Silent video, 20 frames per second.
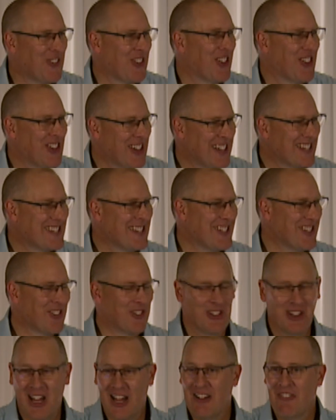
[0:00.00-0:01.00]
the things in your
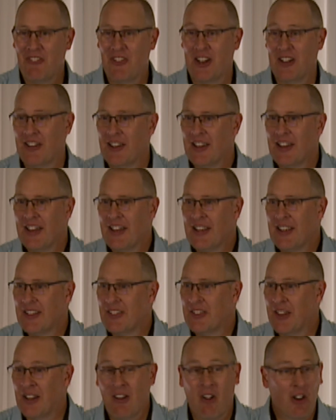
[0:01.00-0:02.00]
life
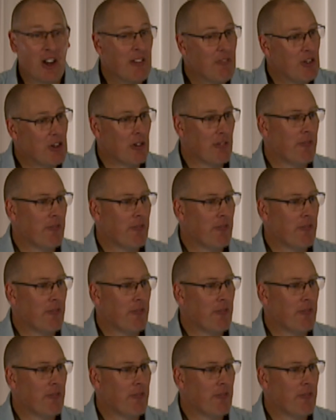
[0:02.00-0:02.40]
that aren't even your